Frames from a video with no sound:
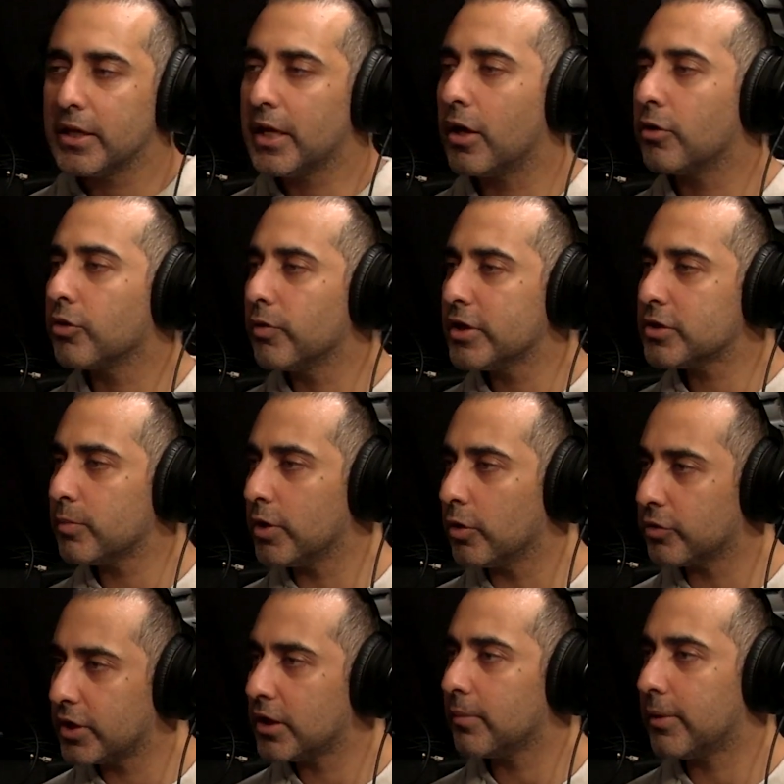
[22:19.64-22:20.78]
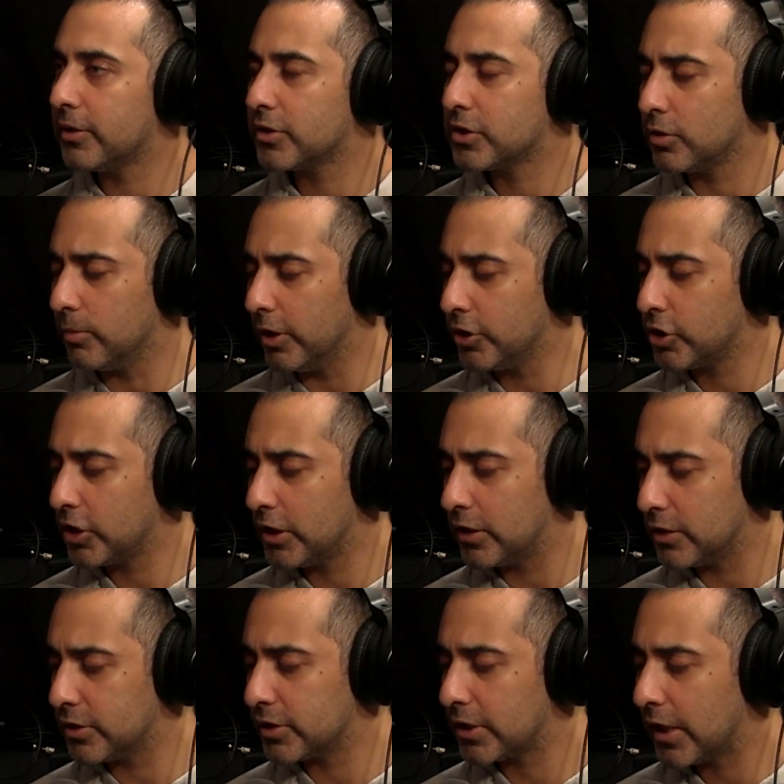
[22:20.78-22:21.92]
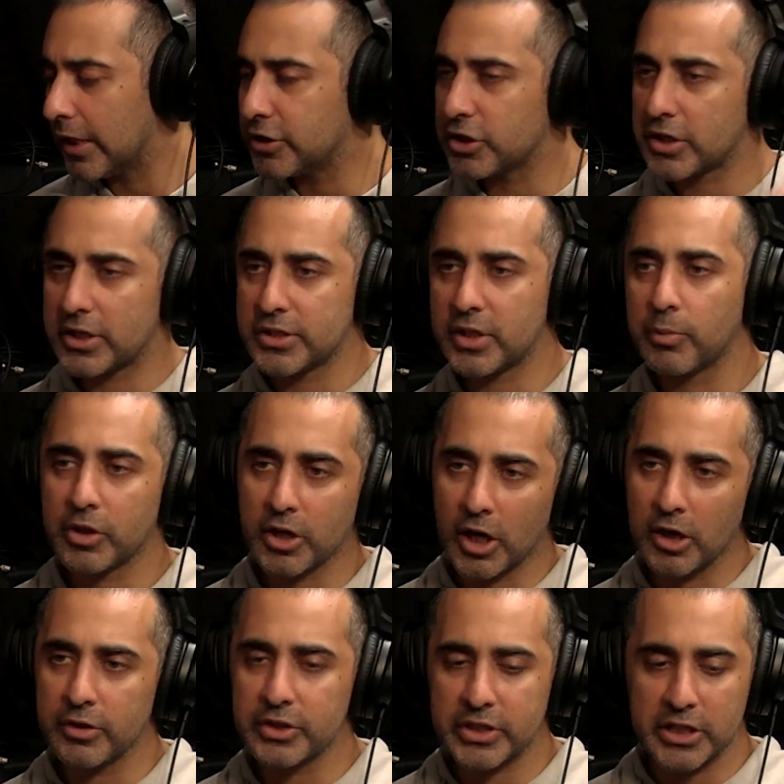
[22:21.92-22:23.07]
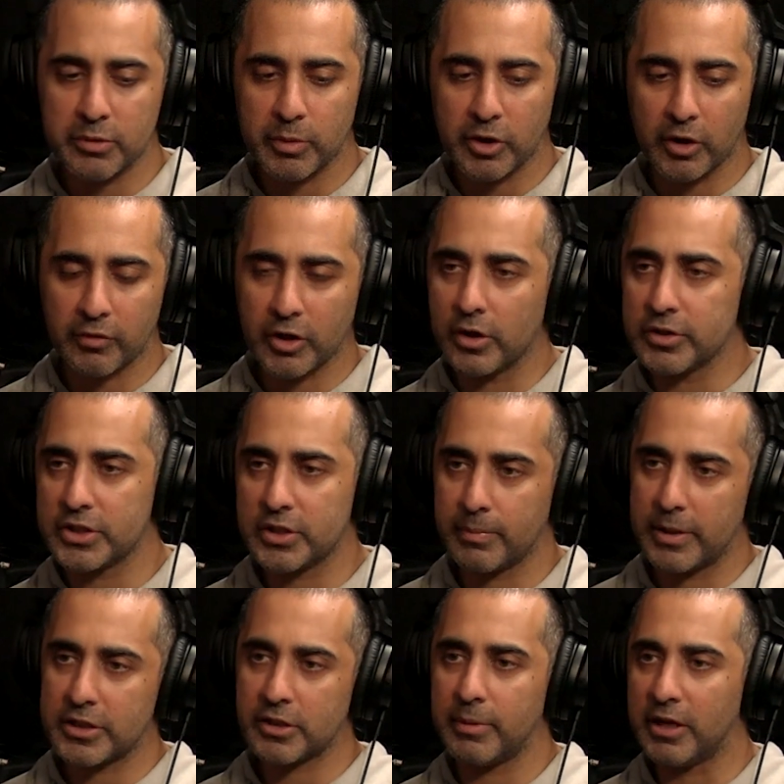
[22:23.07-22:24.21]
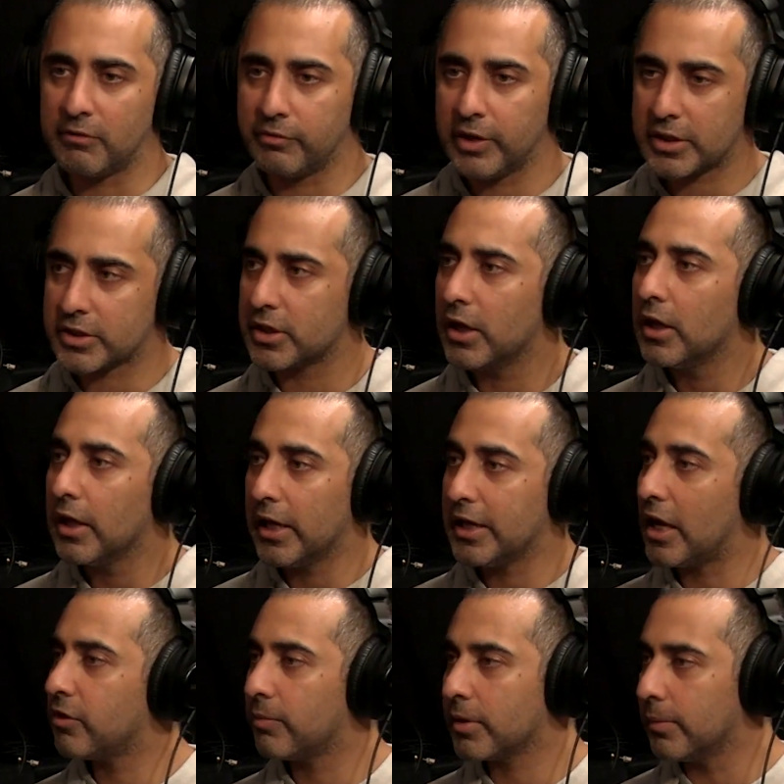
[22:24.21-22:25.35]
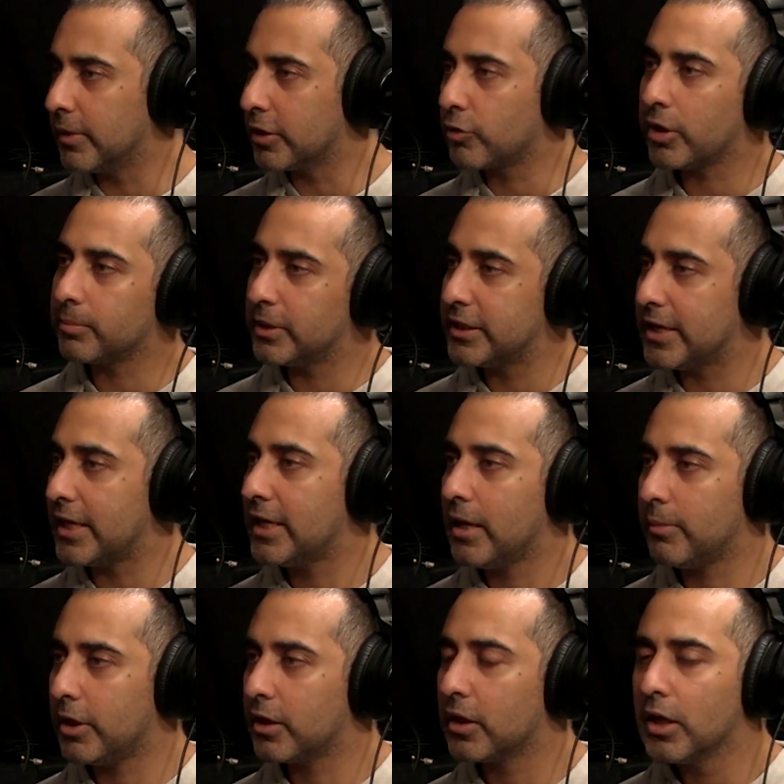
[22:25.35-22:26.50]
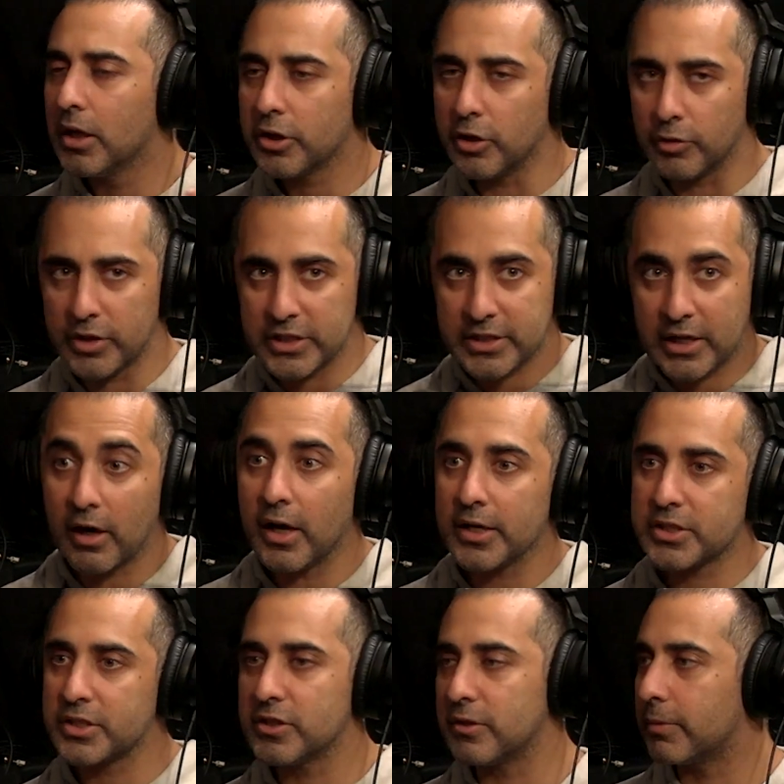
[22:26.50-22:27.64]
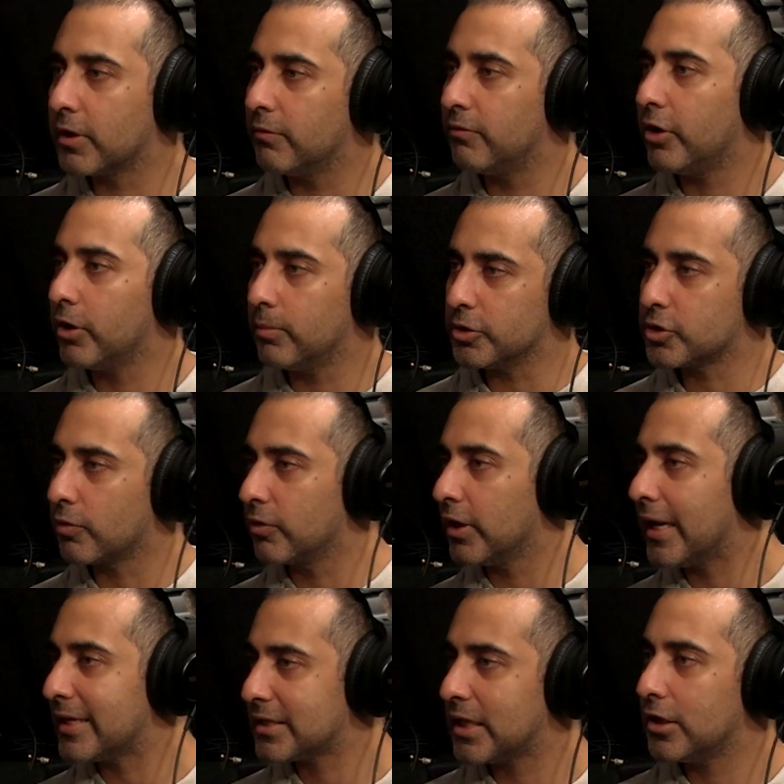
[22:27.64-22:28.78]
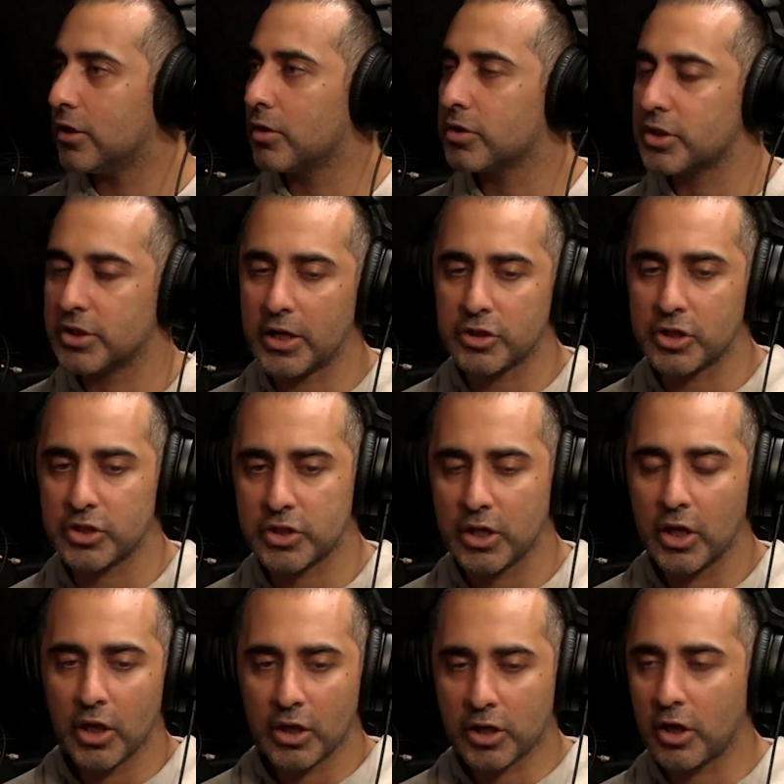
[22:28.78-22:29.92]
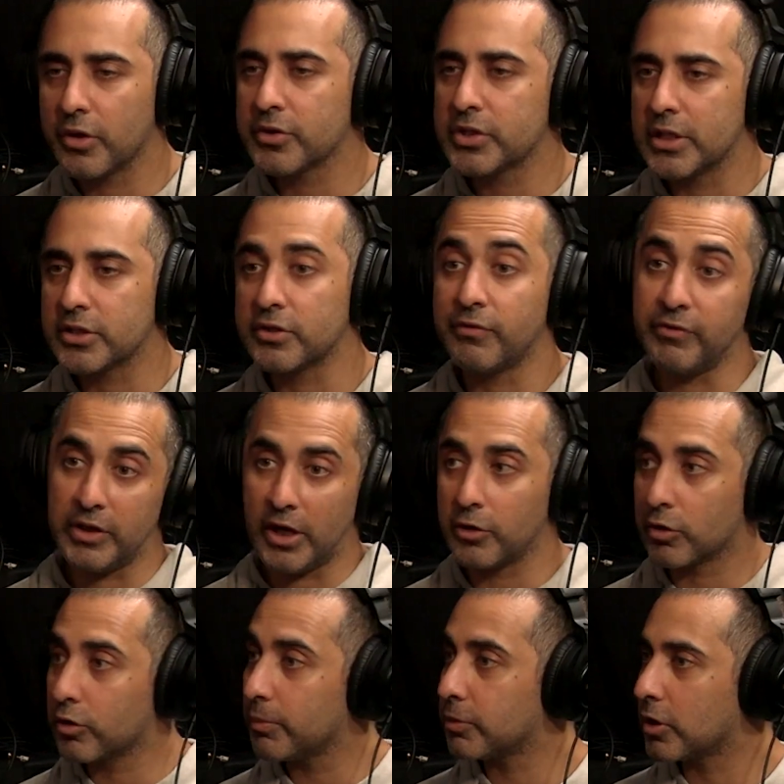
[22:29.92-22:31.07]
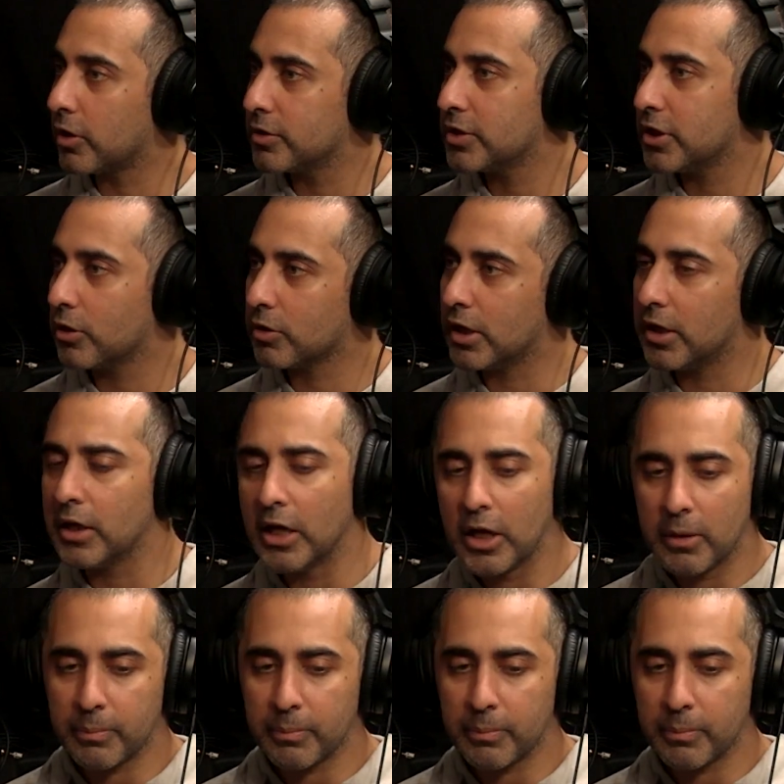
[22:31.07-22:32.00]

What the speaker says: Now, the reason we don't think about this too much is, just as I said with currencies, we thought of currencies as basically being fixed, and now they've become incredibly dynamic. These constants have become variables over the last 10 years. It's not just currency, it's fiat or cryptocurrency, okay?